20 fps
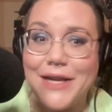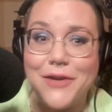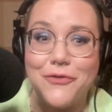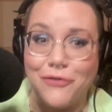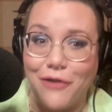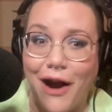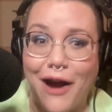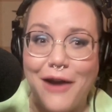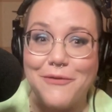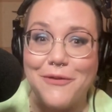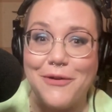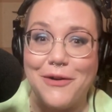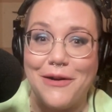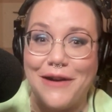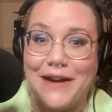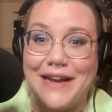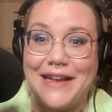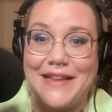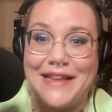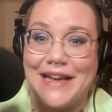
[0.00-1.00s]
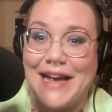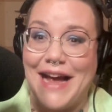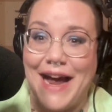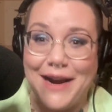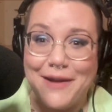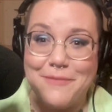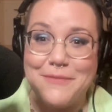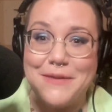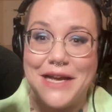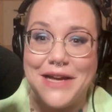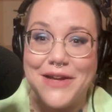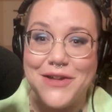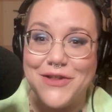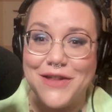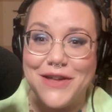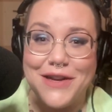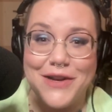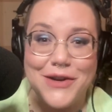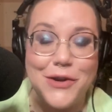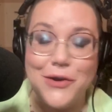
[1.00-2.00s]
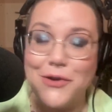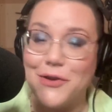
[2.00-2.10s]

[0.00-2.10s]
Driver in the adaptation,